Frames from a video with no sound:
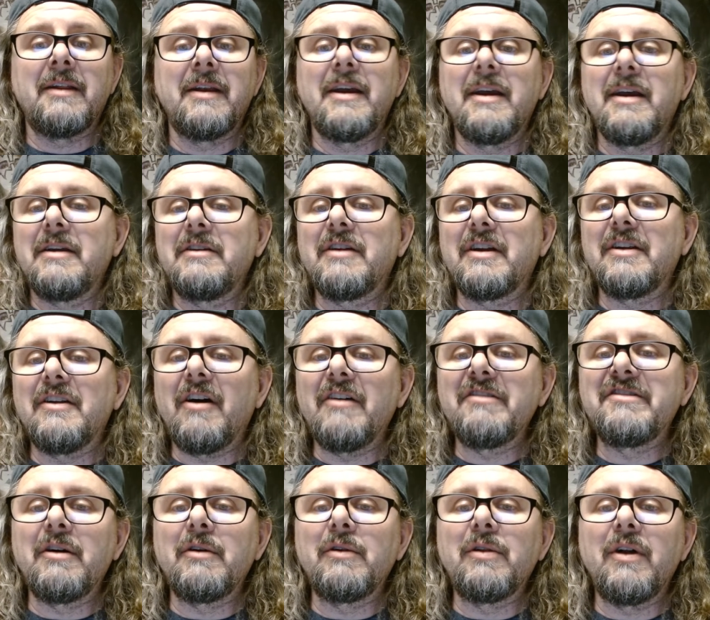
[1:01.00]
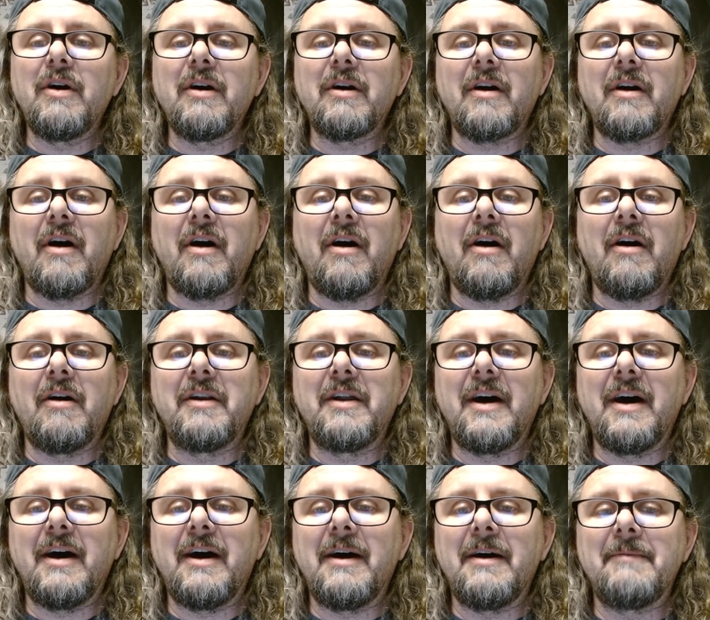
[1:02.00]
You can also look
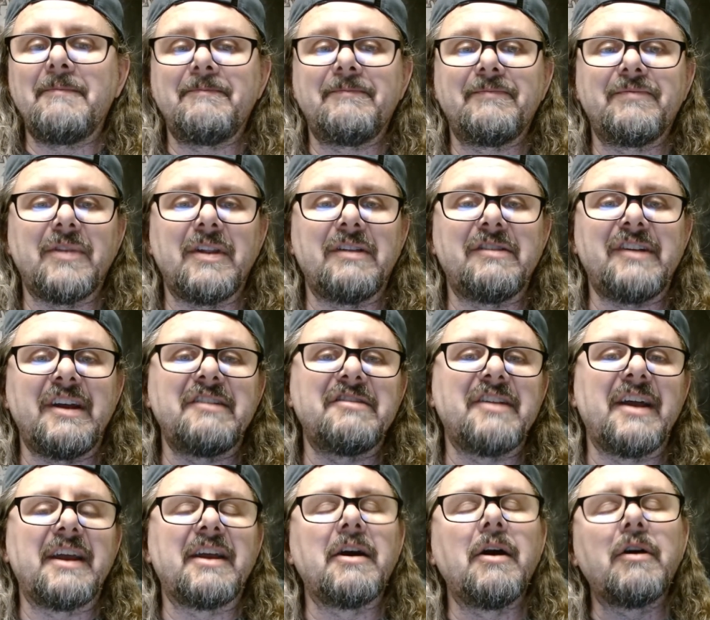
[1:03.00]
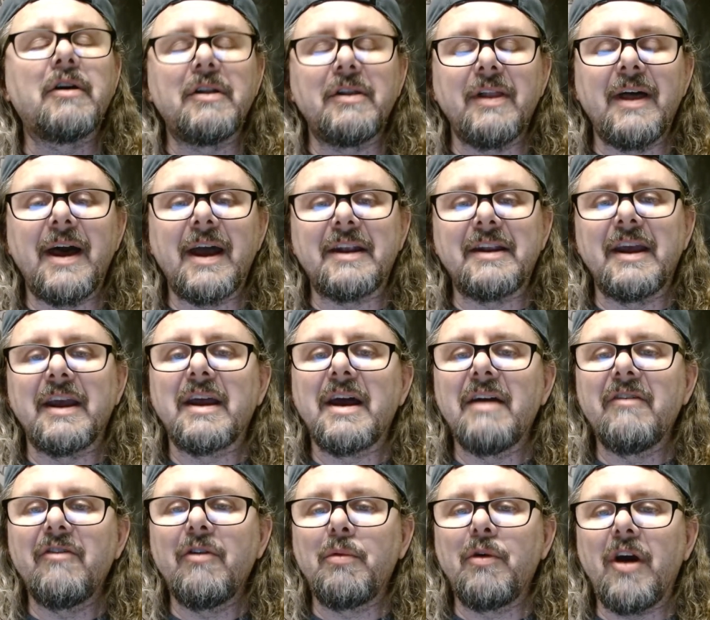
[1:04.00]
on sites like Go Collect and
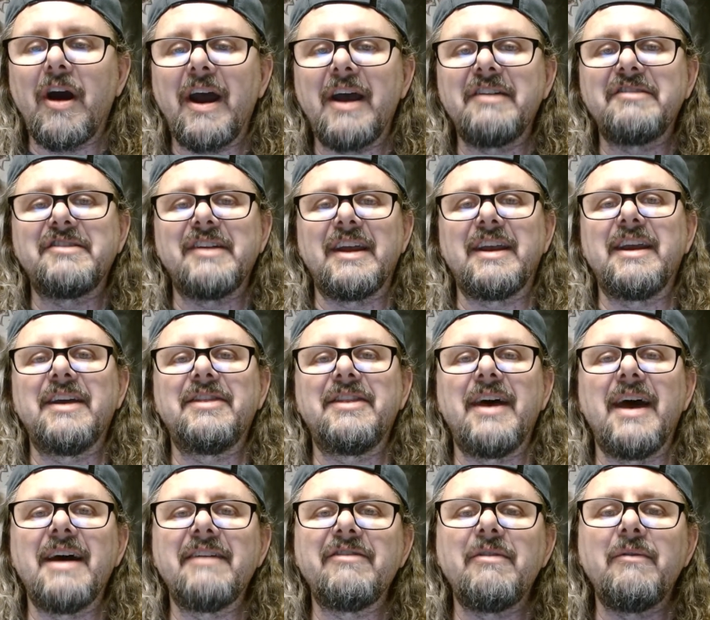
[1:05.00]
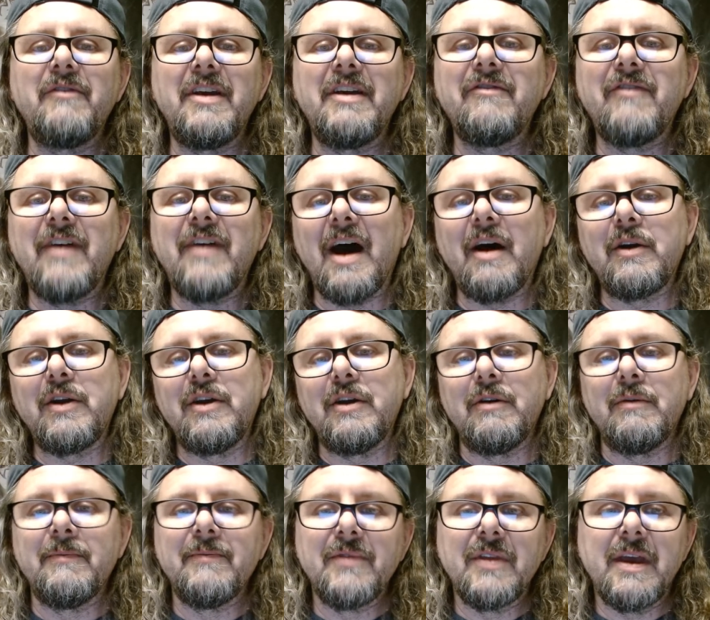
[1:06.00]
Cover Price and get the F&B
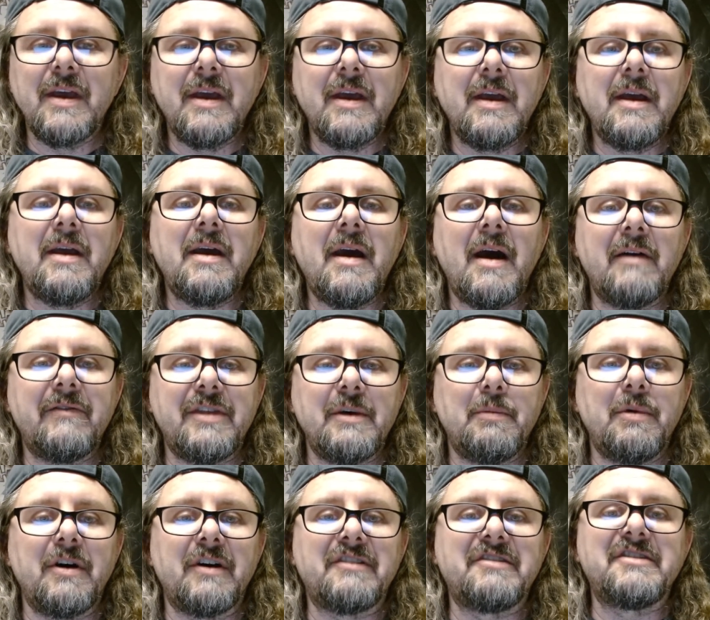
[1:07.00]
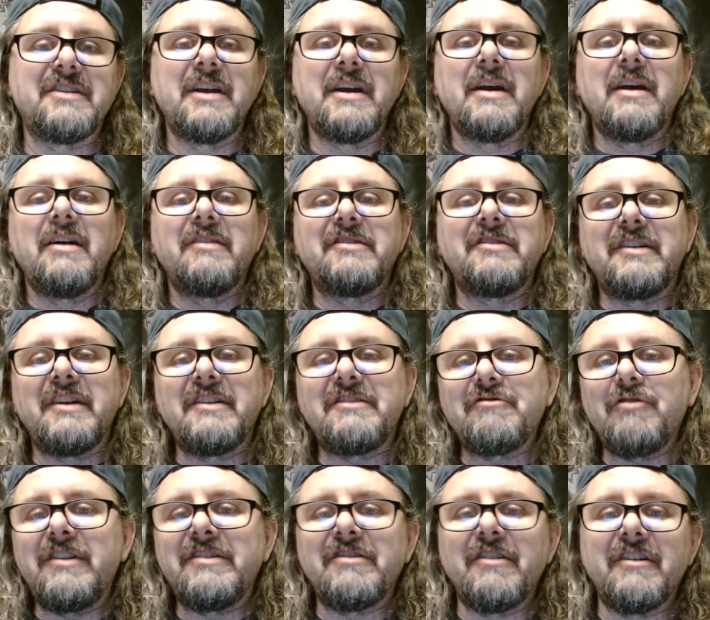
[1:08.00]
value of the books. So just
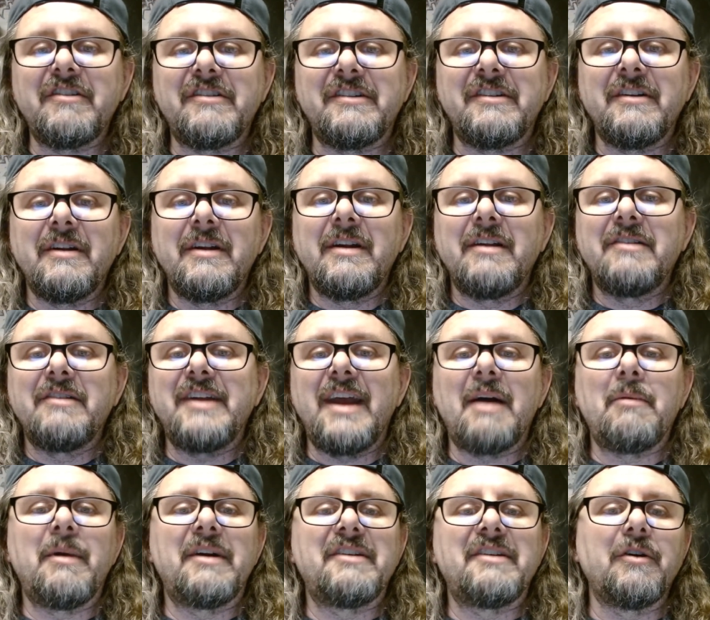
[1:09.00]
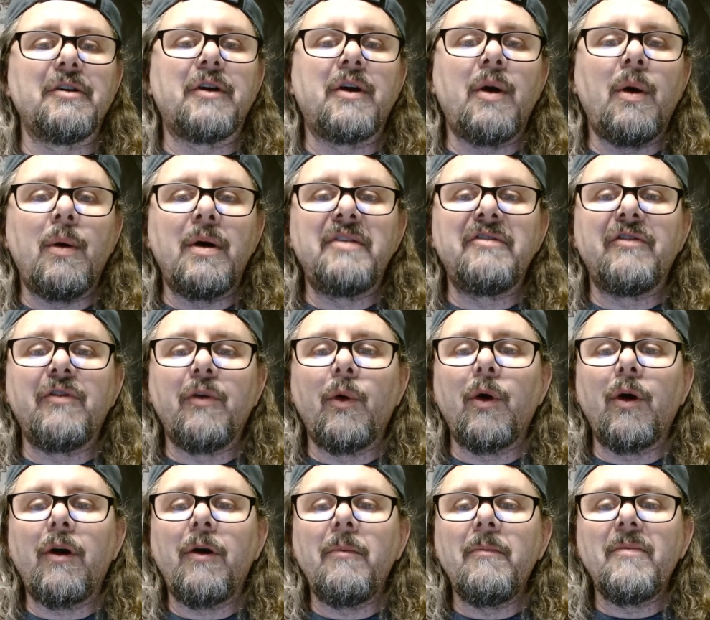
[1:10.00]
research, see how much they're going
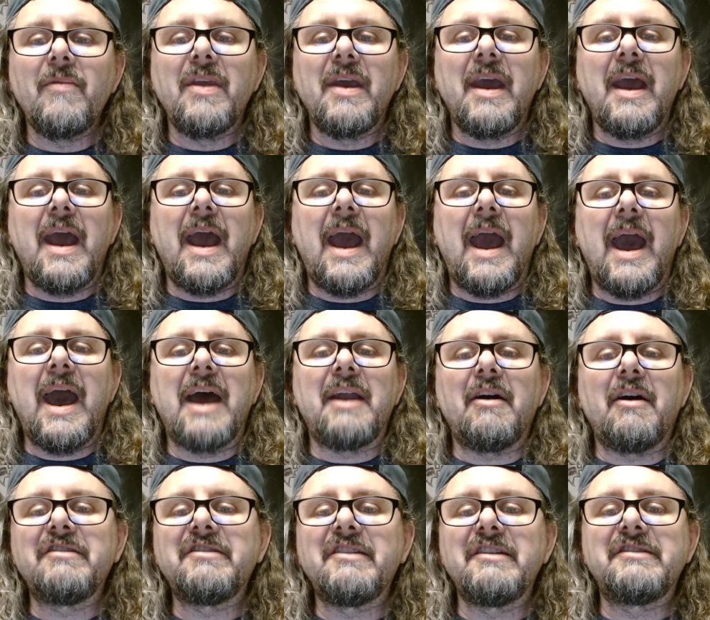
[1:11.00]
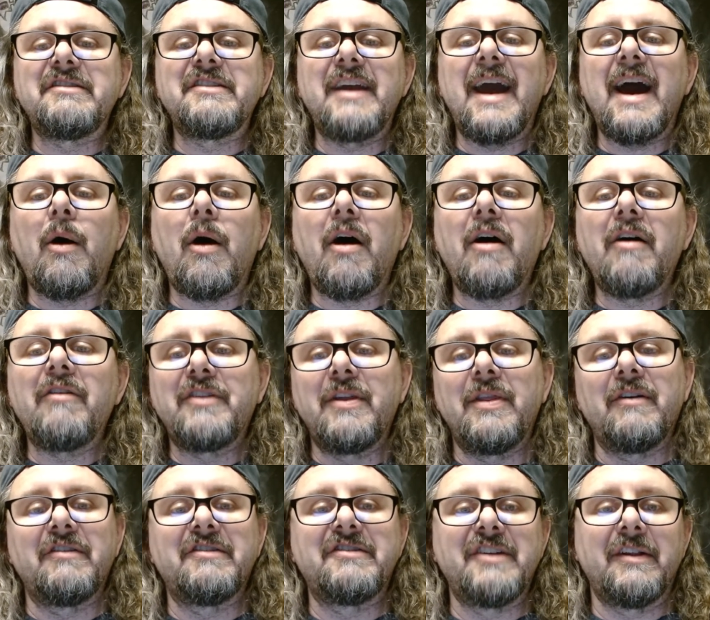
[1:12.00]
for, and also see how often
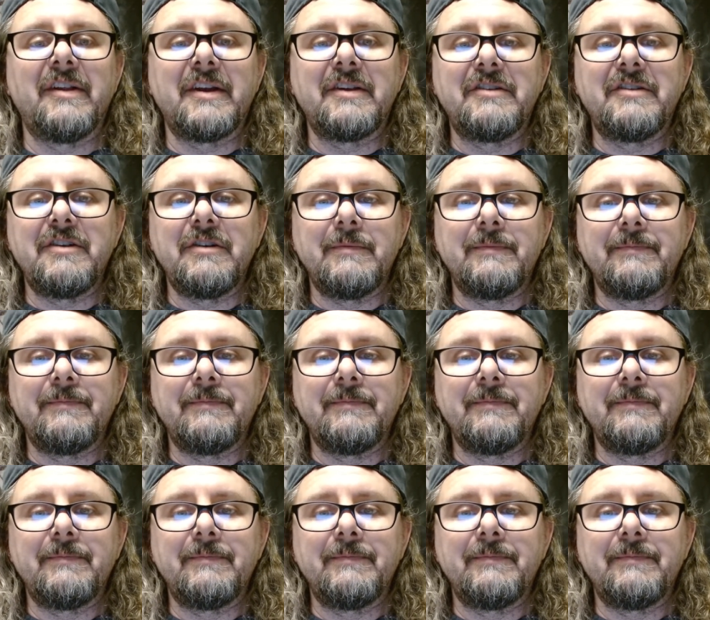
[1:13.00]
they're selling too.